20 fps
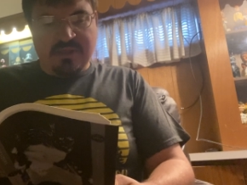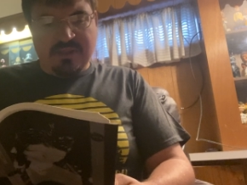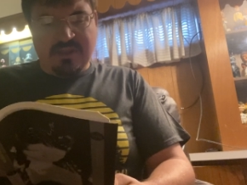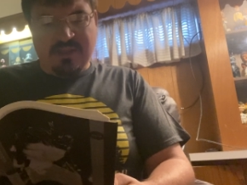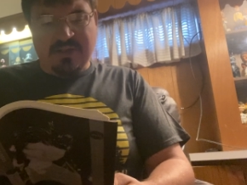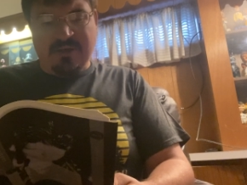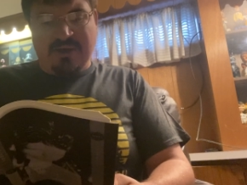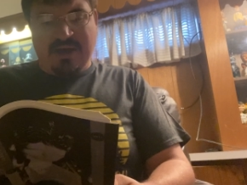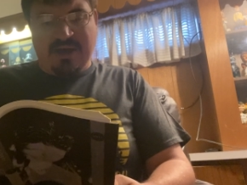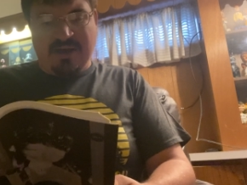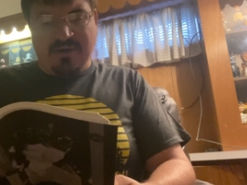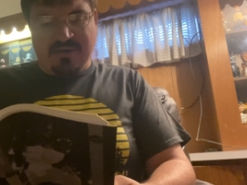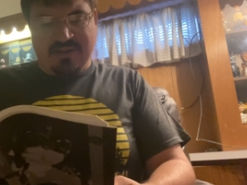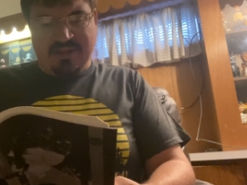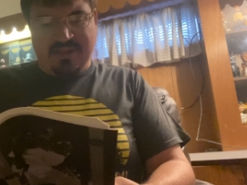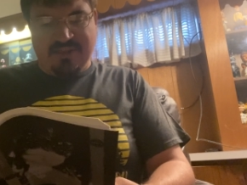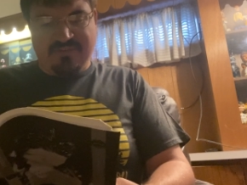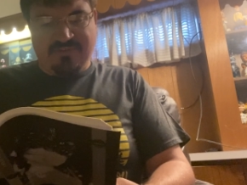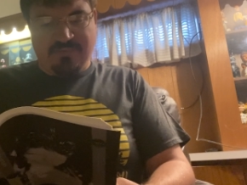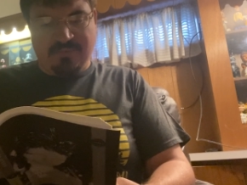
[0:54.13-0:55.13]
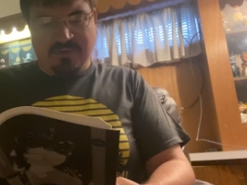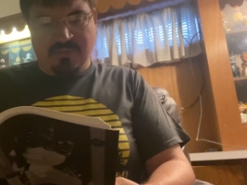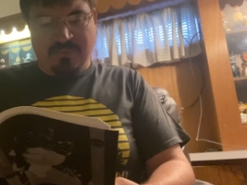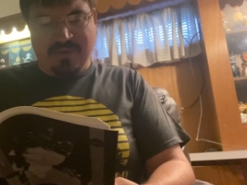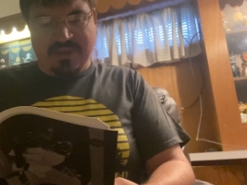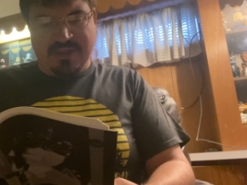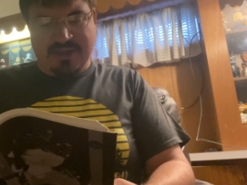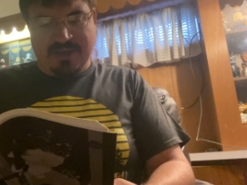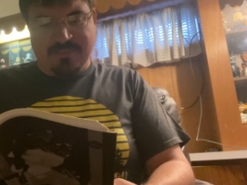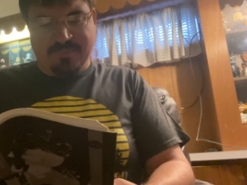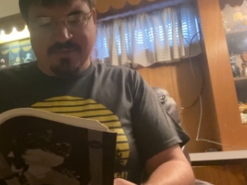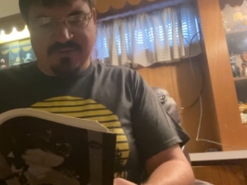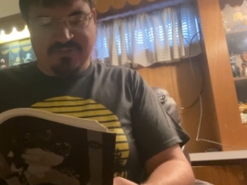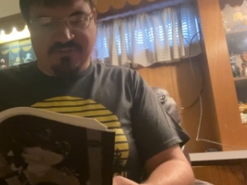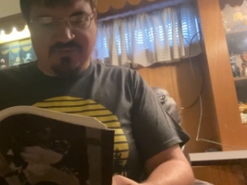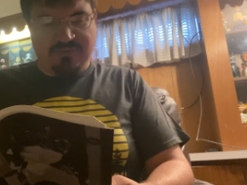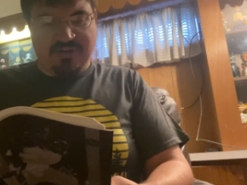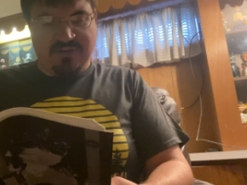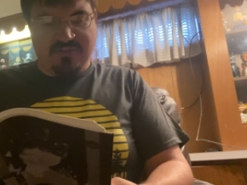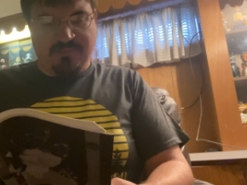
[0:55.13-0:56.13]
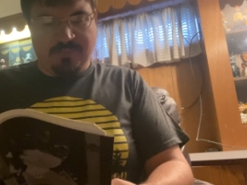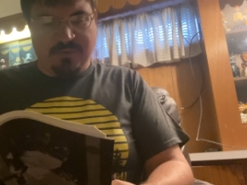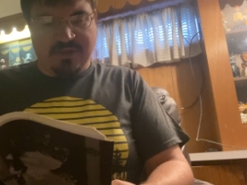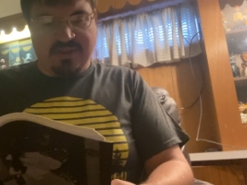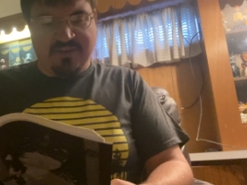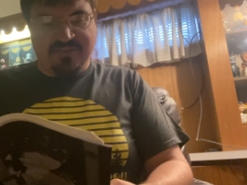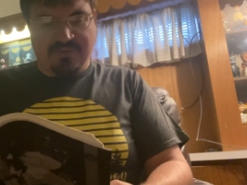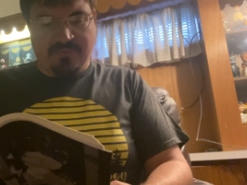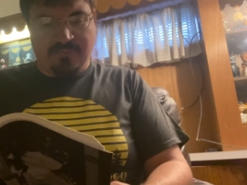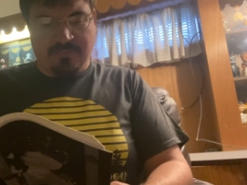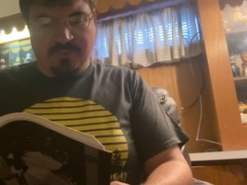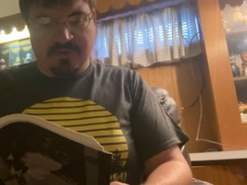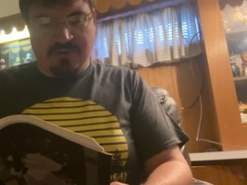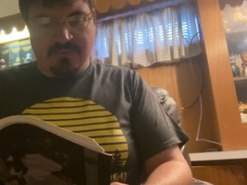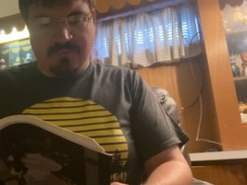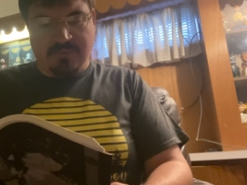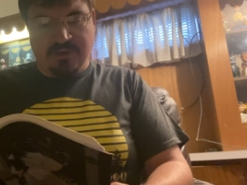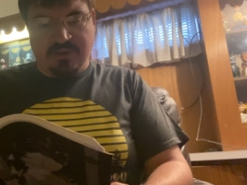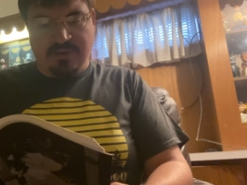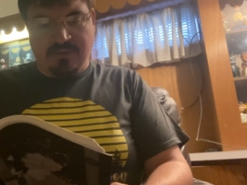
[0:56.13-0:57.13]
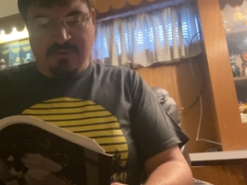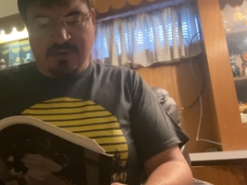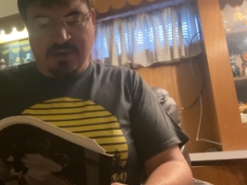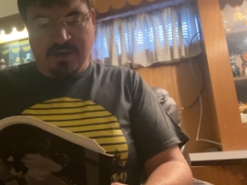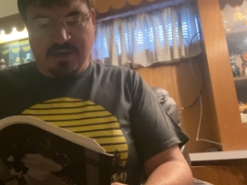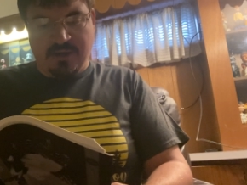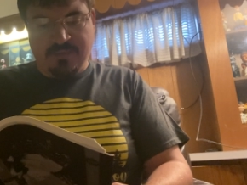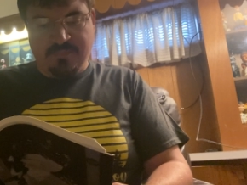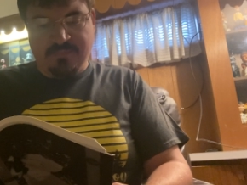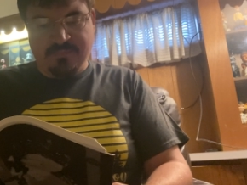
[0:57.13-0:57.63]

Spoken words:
You know how it is when you wake up in a strange place and wonder where you are,